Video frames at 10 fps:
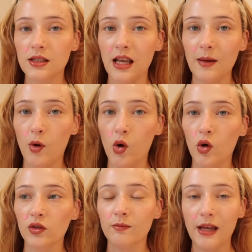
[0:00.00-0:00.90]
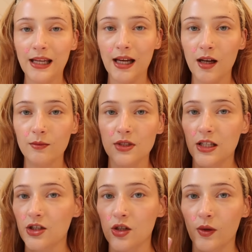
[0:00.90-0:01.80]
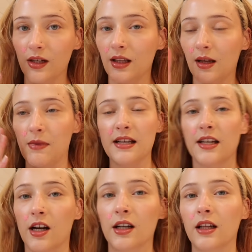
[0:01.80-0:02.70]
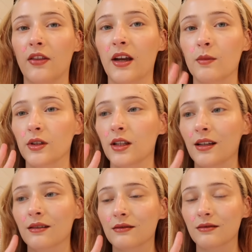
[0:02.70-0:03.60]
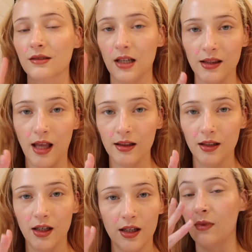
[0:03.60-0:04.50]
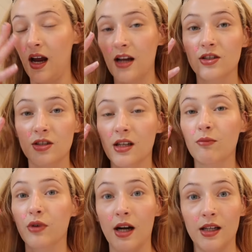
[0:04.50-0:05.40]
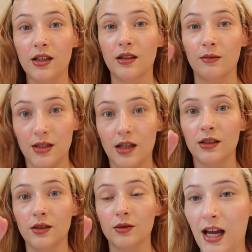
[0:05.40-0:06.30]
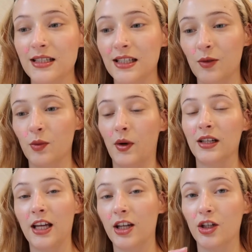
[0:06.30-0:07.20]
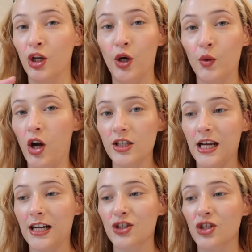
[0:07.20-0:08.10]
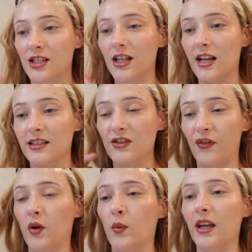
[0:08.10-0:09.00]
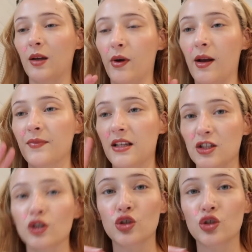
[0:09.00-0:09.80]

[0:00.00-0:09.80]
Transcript: Same old makeup, didn't do any like mascara or anything. I'm really digging that look. My eyes just need a break, let me tell you. Ideally would wear like no contacts, just glasses for a week, but it's a little